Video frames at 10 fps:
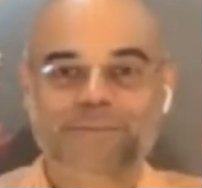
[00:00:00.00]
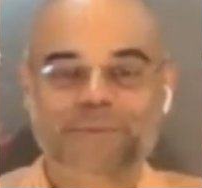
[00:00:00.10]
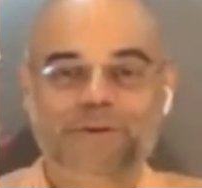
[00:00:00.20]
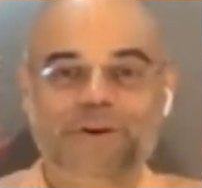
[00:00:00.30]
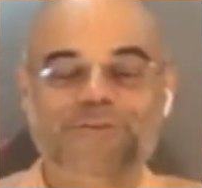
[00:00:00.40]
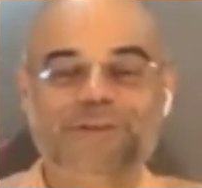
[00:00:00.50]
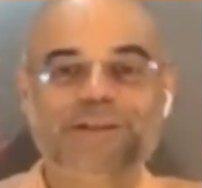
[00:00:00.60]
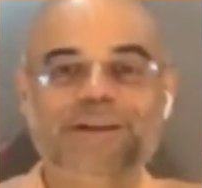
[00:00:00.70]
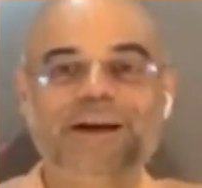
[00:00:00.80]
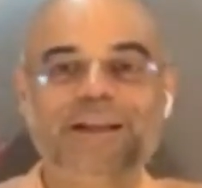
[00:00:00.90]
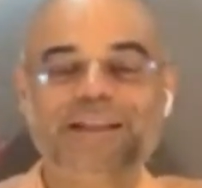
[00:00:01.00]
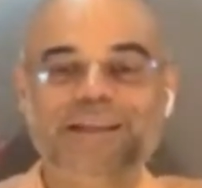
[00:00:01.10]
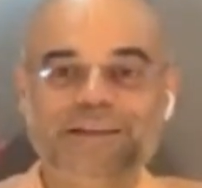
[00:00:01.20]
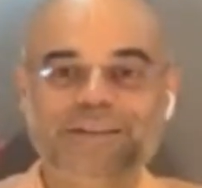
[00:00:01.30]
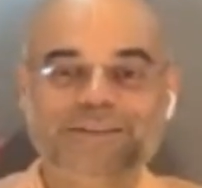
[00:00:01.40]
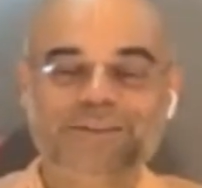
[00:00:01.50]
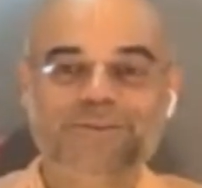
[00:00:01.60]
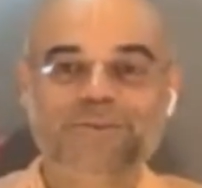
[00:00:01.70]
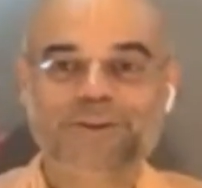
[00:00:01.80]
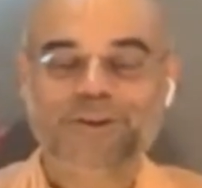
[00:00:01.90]
or we say Lali
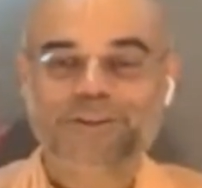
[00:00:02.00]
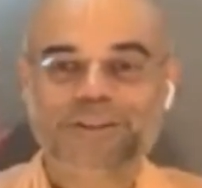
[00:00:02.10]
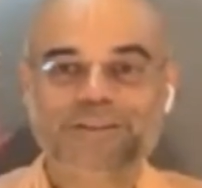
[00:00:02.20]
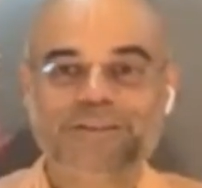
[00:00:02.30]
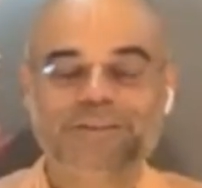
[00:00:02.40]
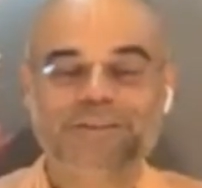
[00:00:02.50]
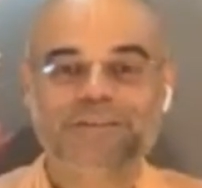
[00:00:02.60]
to the daughters,